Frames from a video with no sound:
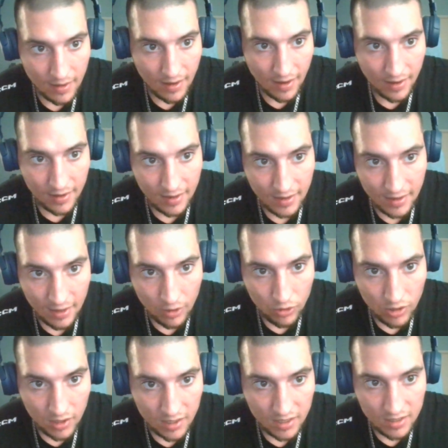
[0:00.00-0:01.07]
and I get out
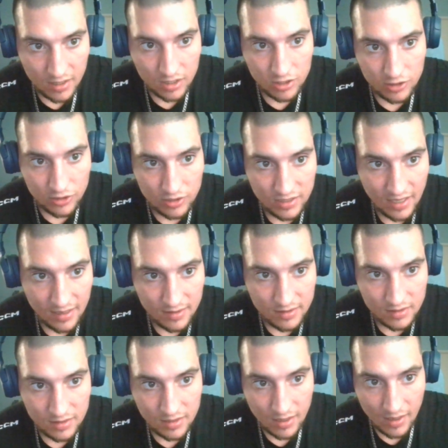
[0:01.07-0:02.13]
on a conditional
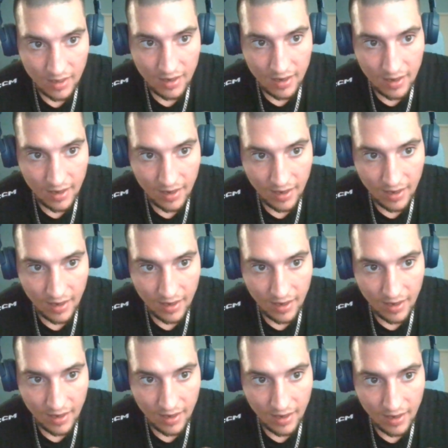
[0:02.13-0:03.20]
sentence, and
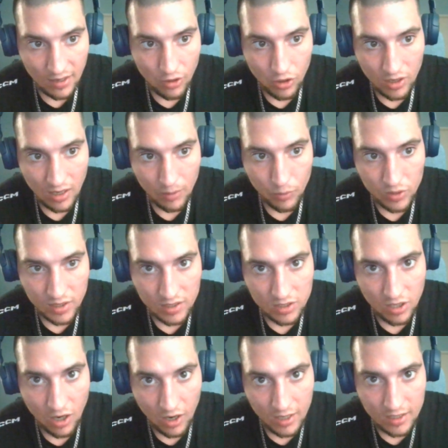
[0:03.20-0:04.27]
I hook up with this
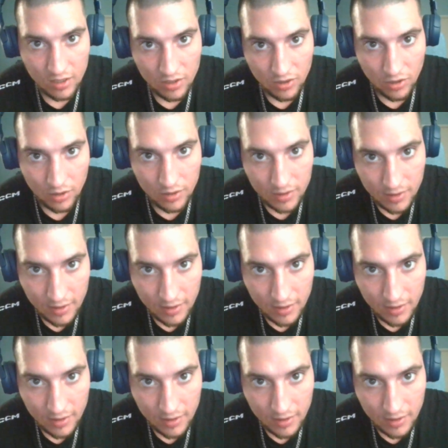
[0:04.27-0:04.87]
hot girl.